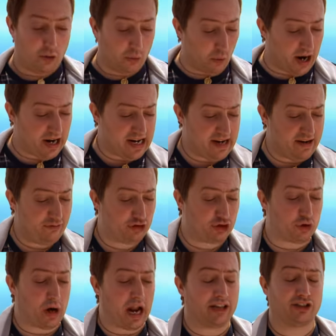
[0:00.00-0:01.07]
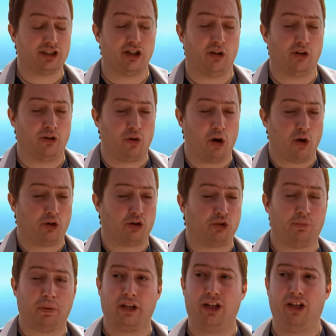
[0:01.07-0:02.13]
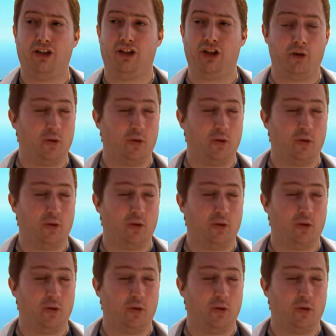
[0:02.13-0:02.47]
waves crashing on the rocks beneath you,